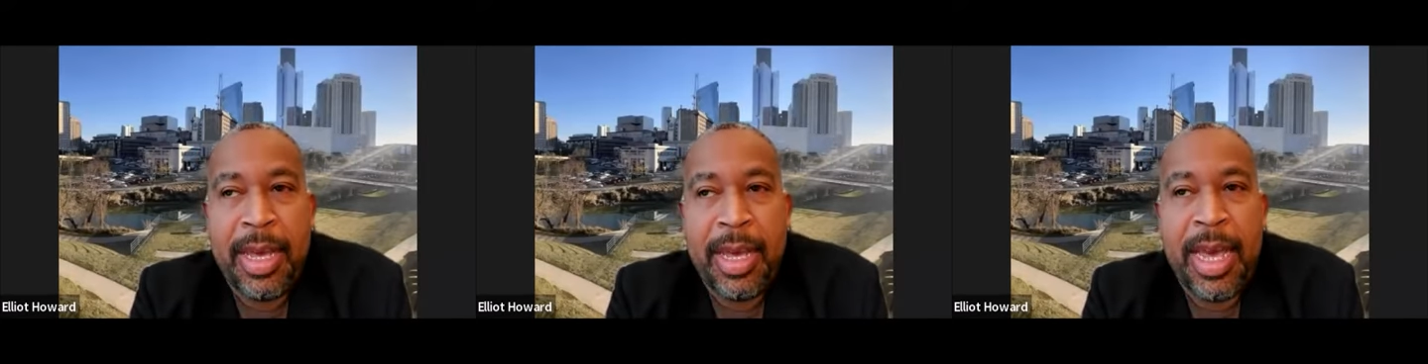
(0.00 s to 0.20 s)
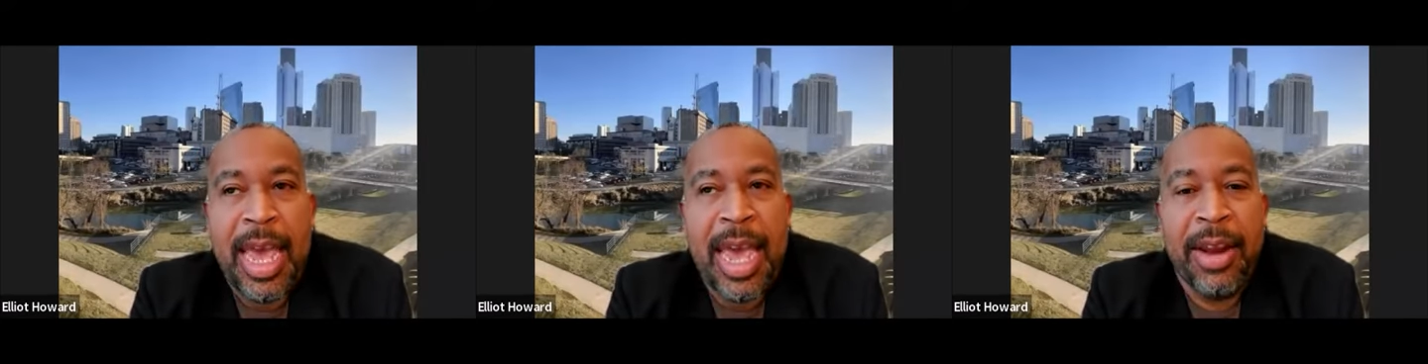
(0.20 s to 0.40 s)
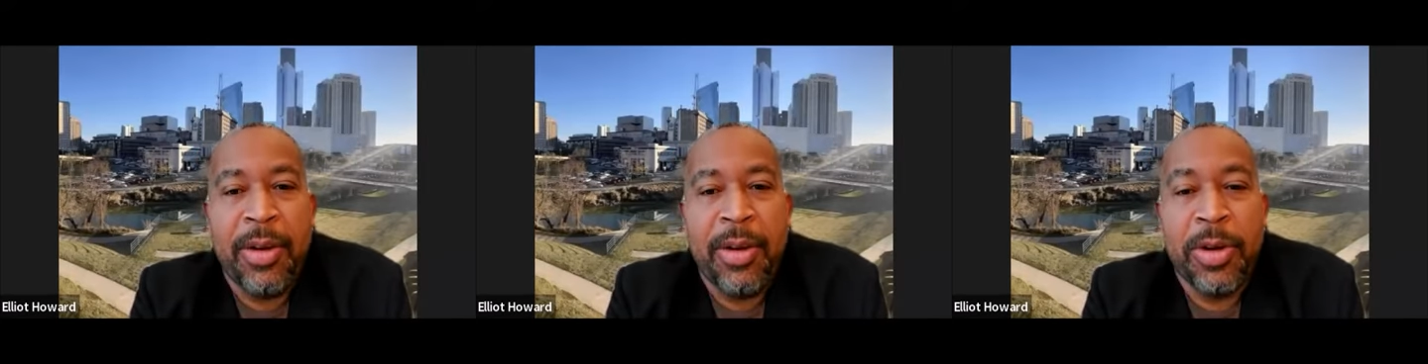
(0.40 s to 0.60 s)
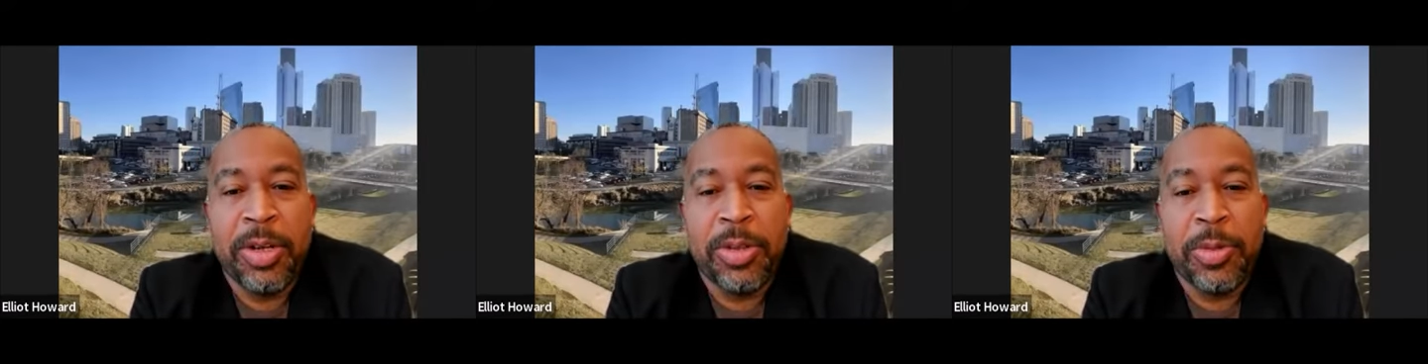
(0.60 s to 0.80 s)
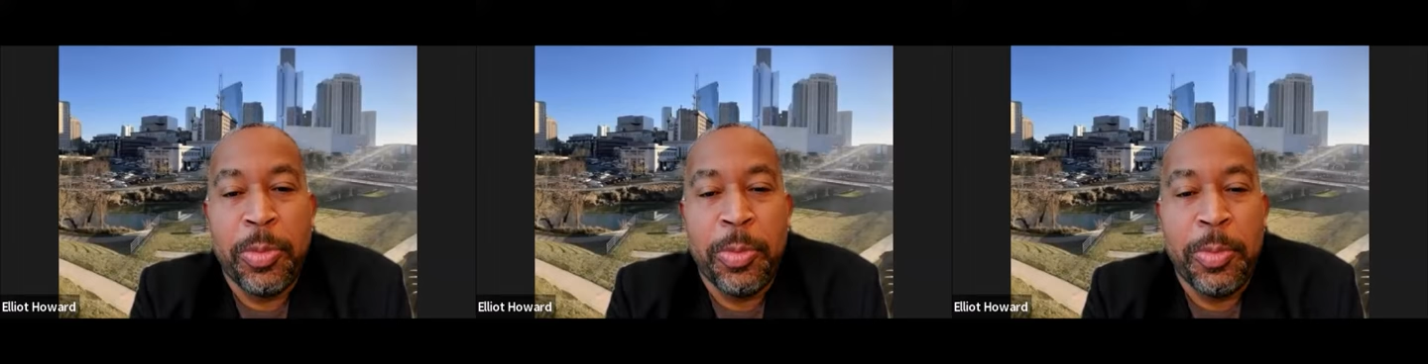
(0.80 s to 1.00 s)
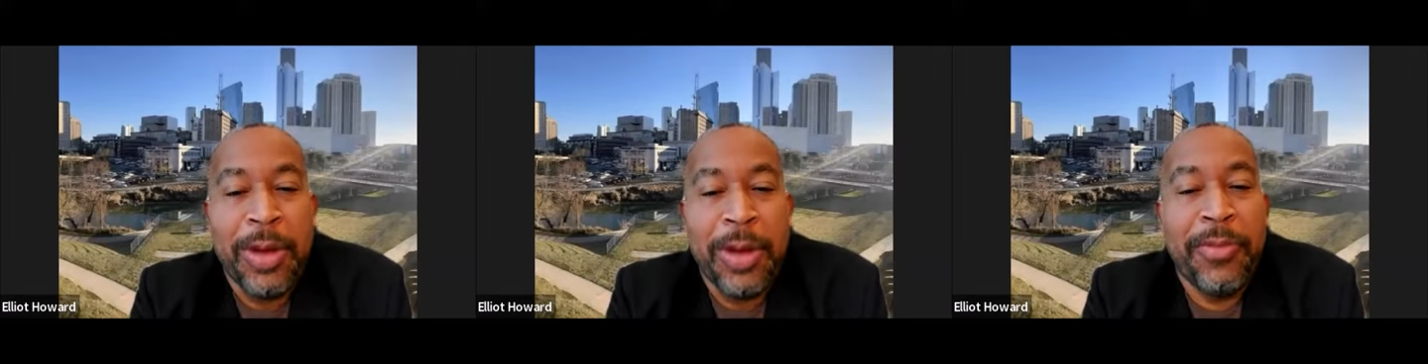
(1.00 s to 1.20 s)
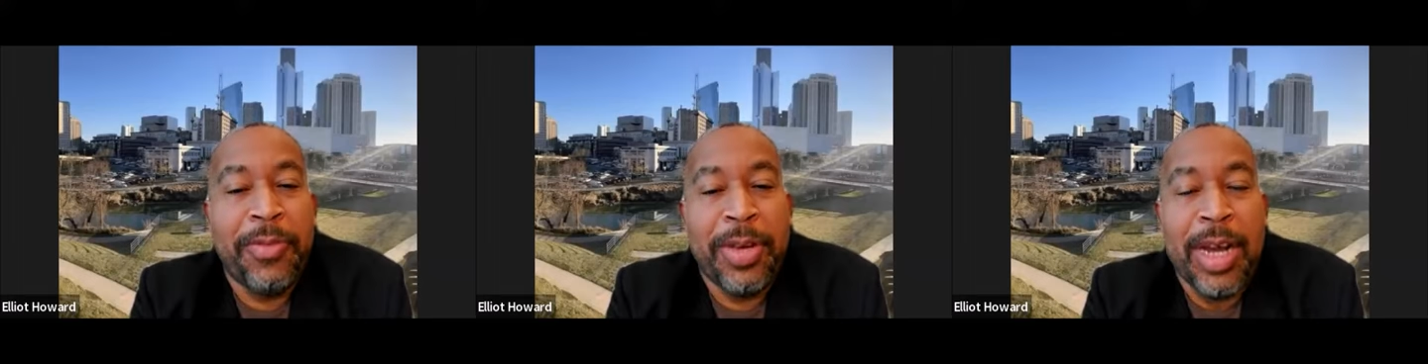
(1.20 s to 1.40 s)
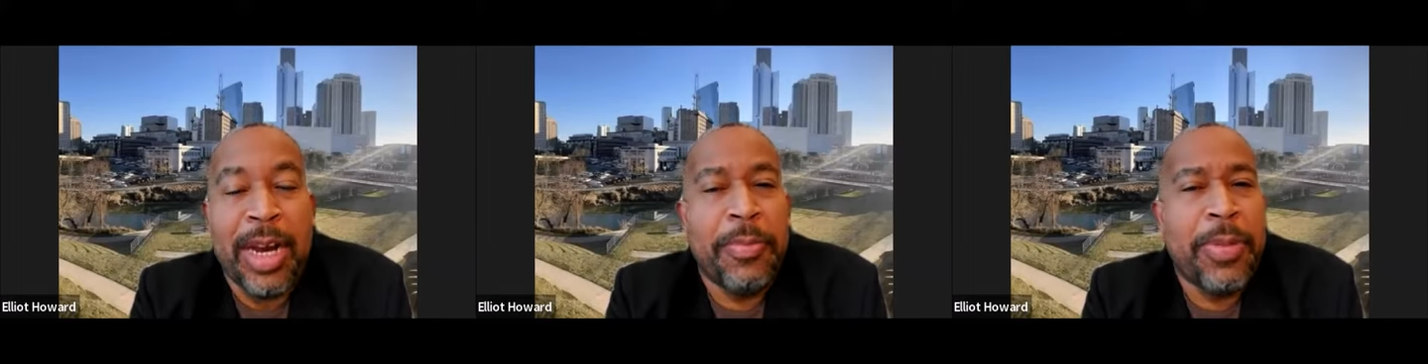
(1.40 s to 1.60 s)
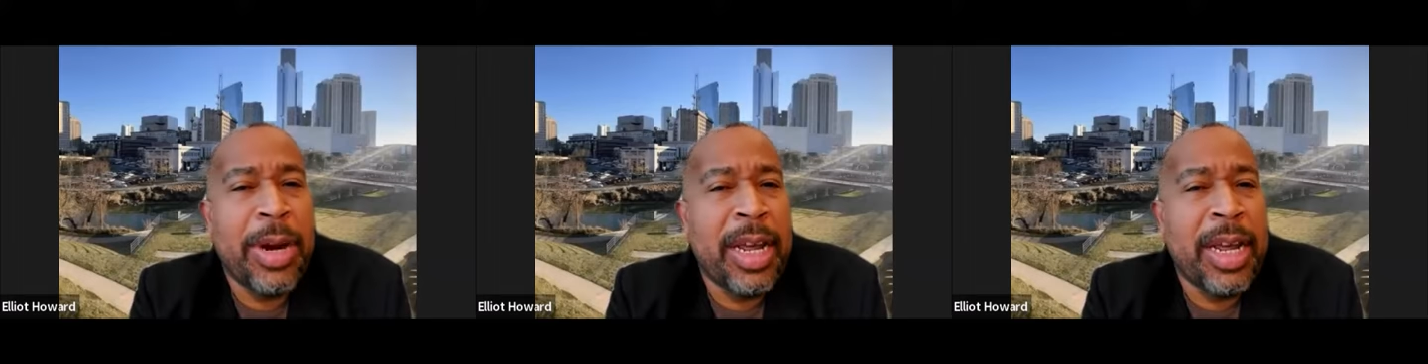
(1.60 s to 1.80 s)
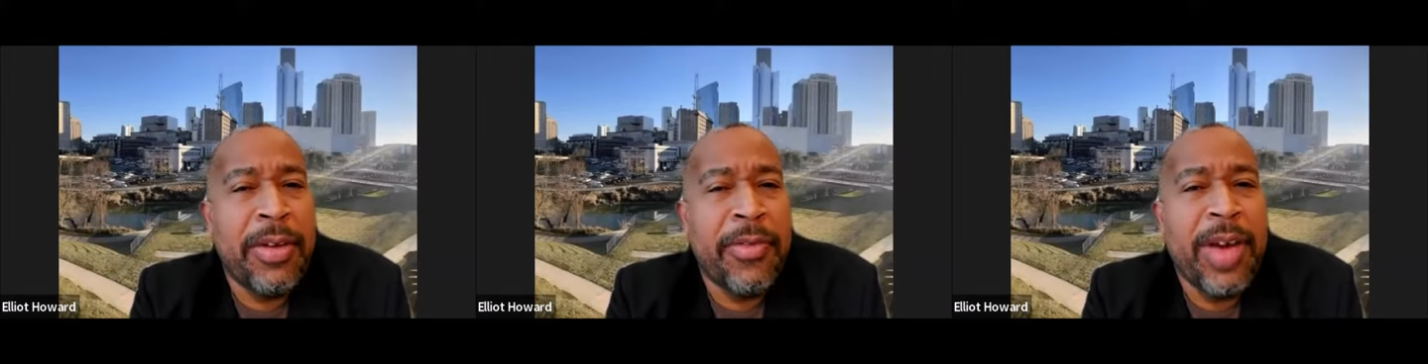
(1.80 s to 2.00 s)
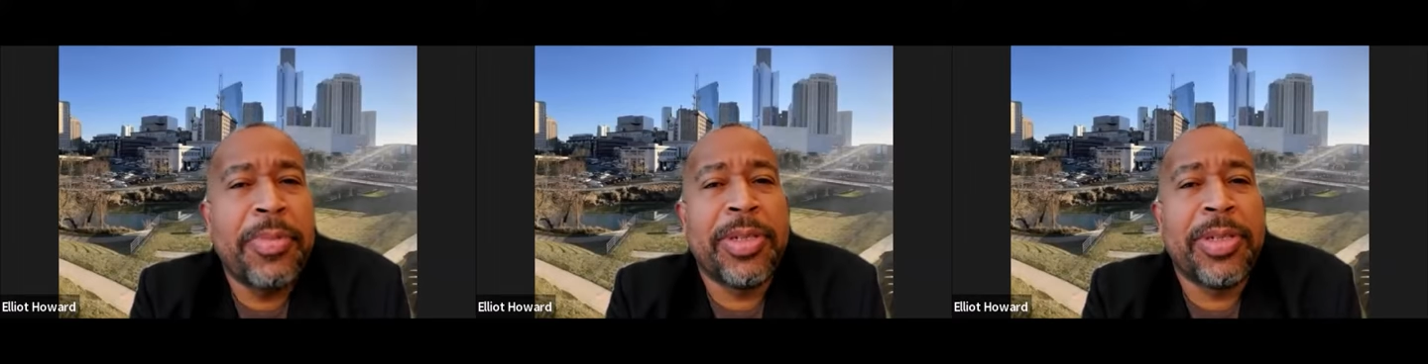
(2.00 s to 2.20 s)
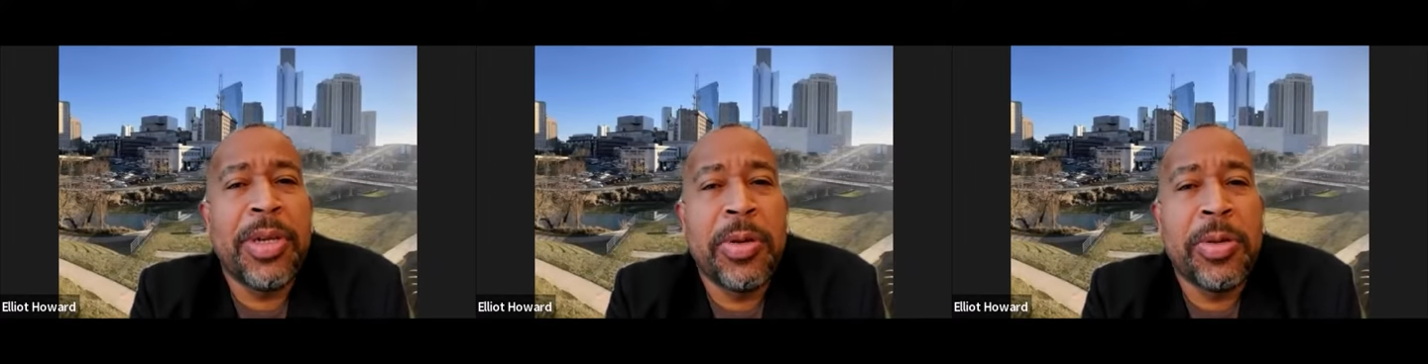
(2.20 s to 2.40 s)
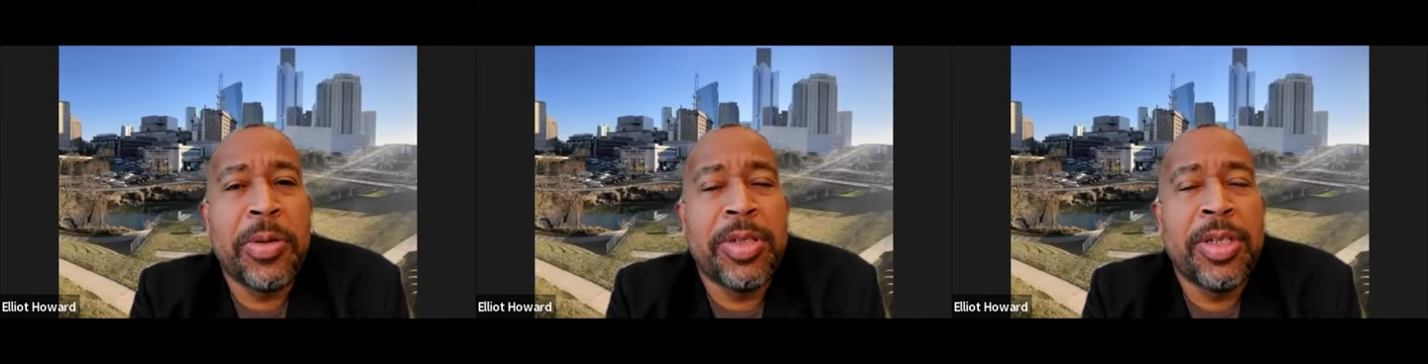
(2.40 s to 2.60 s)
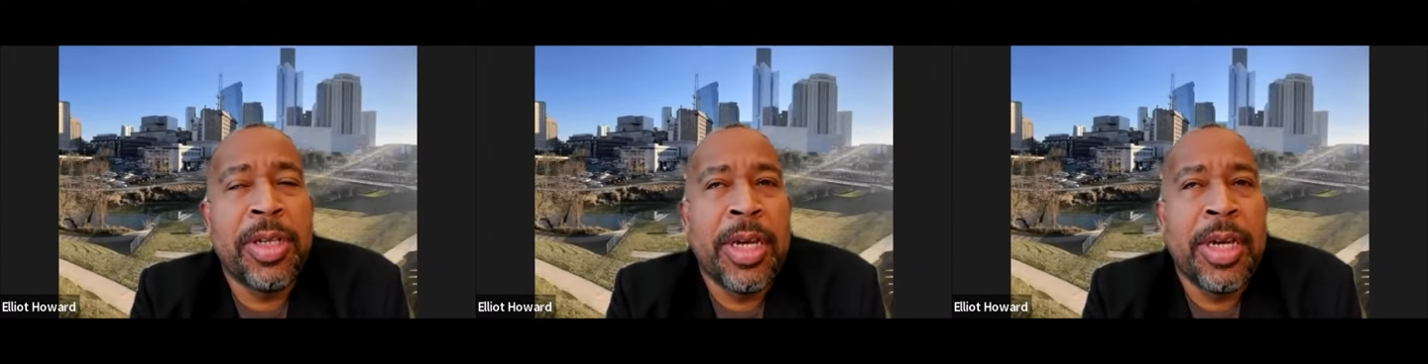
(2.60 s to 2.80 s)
And of course, we've done plenty of episodes